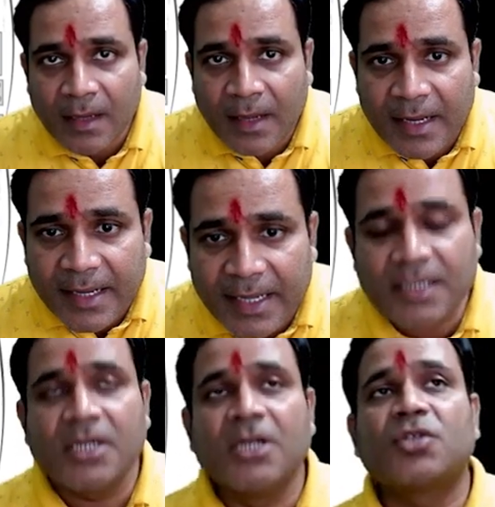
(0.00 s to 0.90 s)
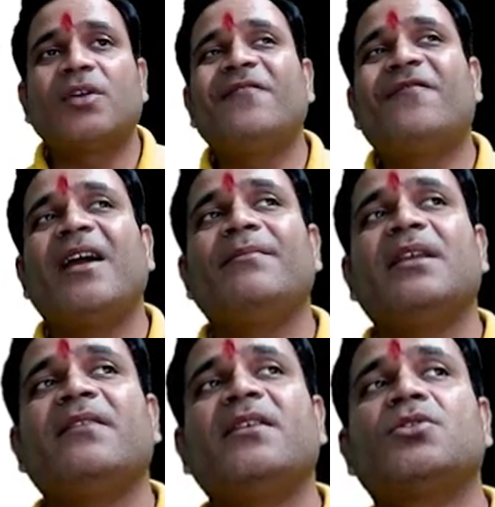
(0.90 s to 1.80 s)
Correct. So if I am
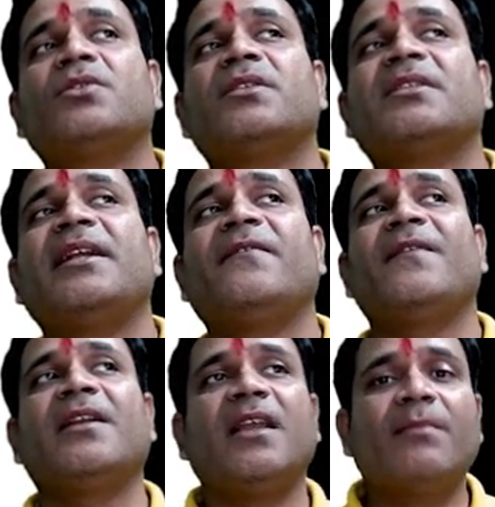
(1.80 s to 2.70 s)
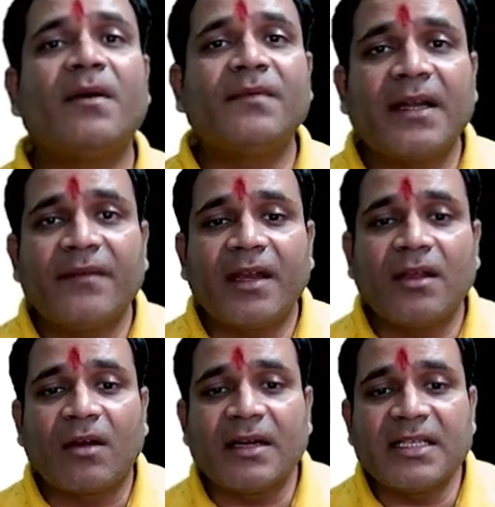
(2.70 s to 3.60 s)
giving to the scientific name of that very
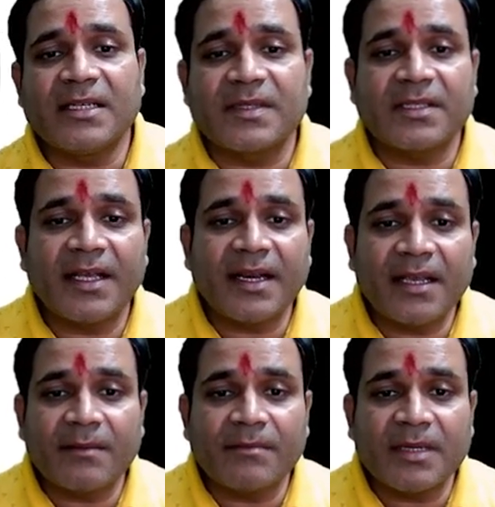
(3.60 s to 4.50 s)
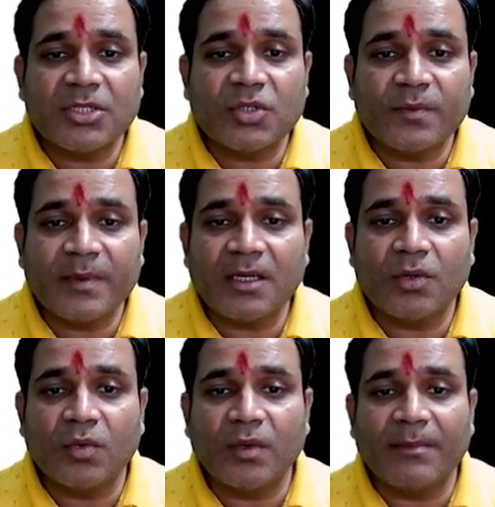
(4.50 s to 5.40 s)
organisms, there here must to be
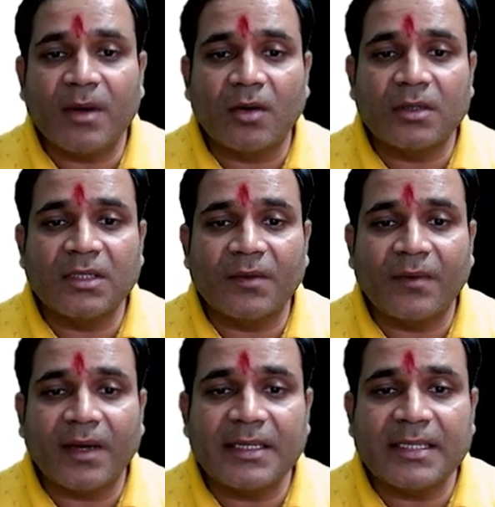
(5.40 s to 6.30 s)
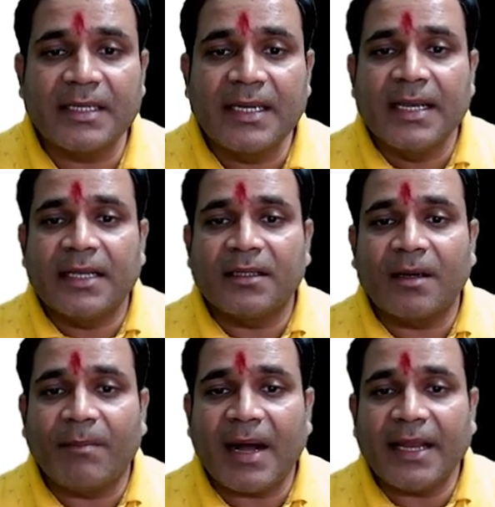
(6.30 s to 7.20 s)
know about the what? The
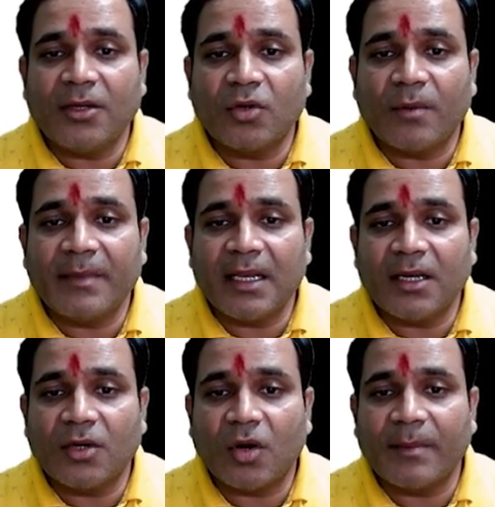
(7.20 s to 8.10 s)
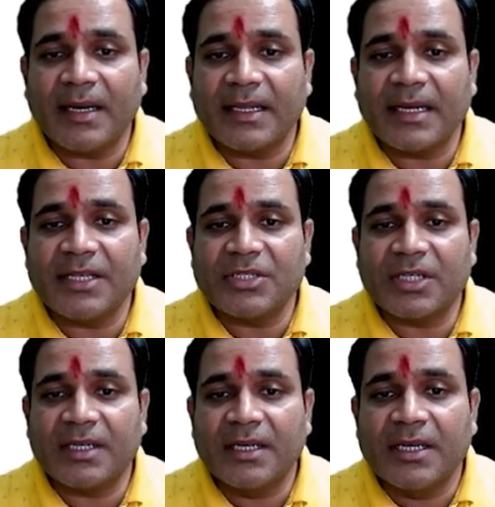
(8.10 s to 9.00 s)
binomial nomenclature.
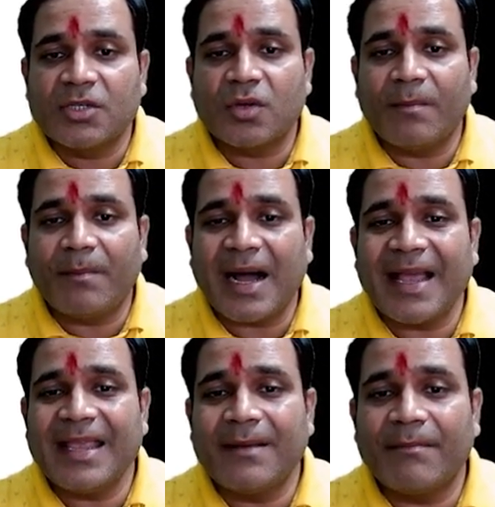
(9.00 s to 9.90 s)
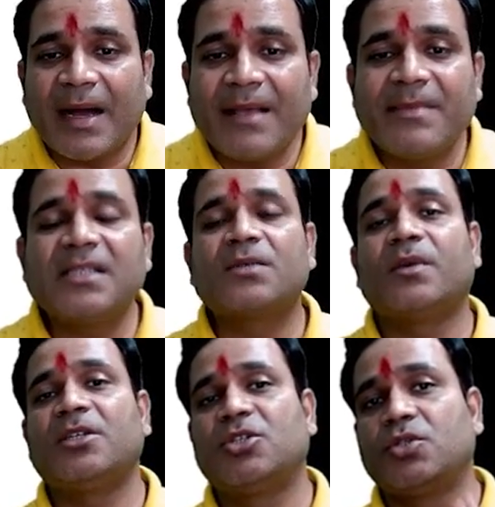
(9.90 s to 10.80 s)
So by means what?
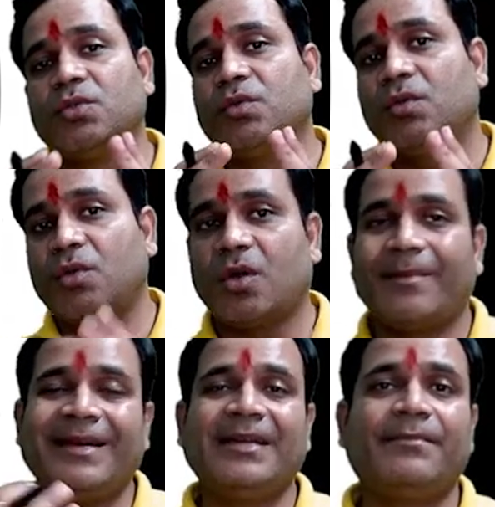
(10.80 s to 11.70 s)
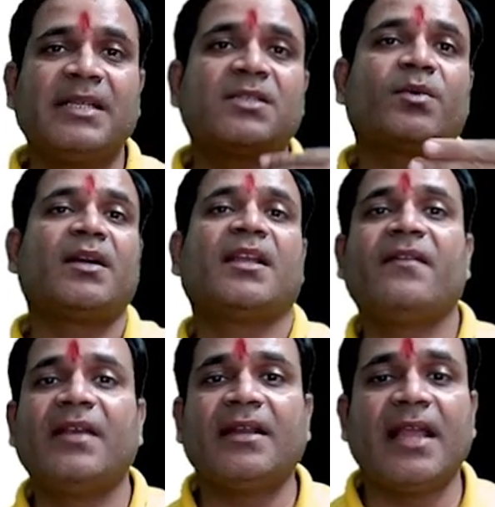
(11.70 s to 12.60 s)
To. Nomen means what?
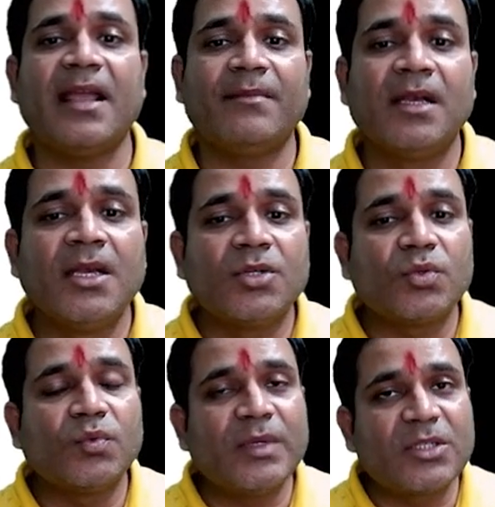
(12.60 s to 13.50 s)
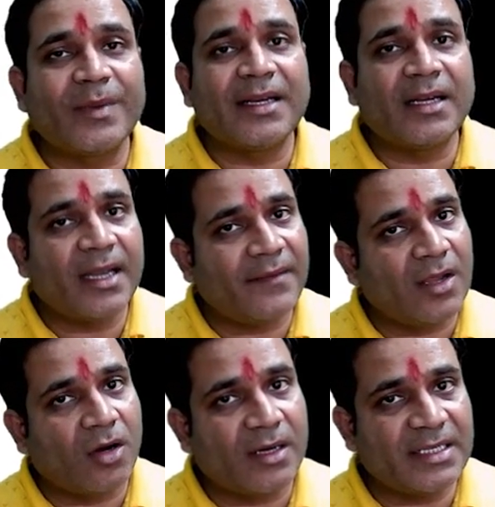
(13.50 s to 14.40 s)
Giving name to which one? Living
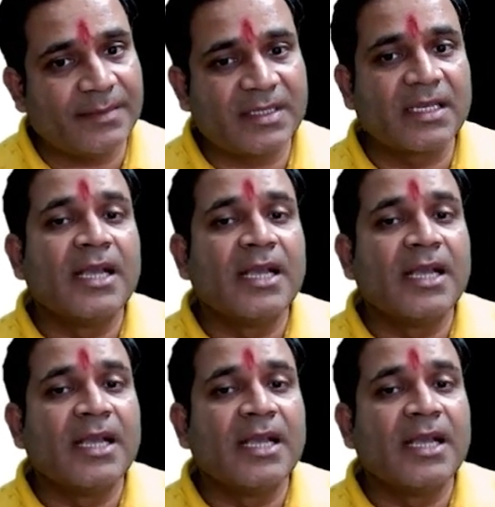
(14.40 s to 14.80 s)
organisms.